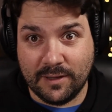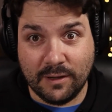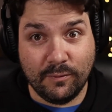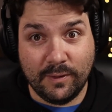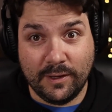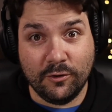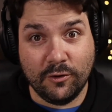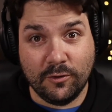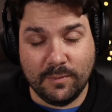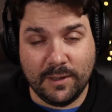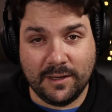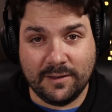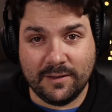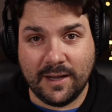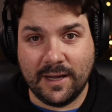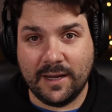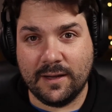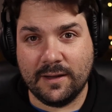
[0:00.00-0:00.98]
that we normally
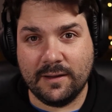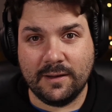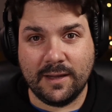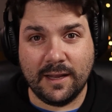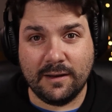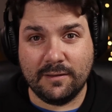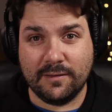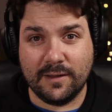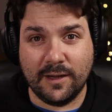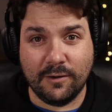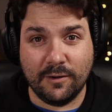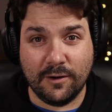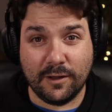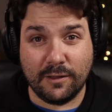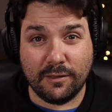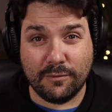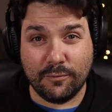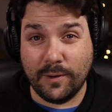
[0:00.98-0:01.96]
take gets there at
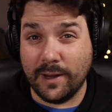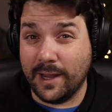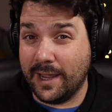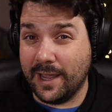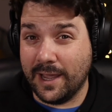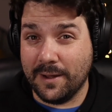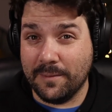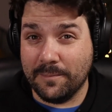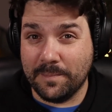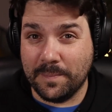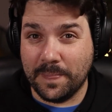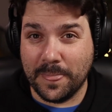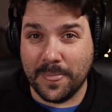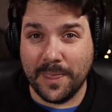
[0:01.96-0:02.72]
like 3 a.m.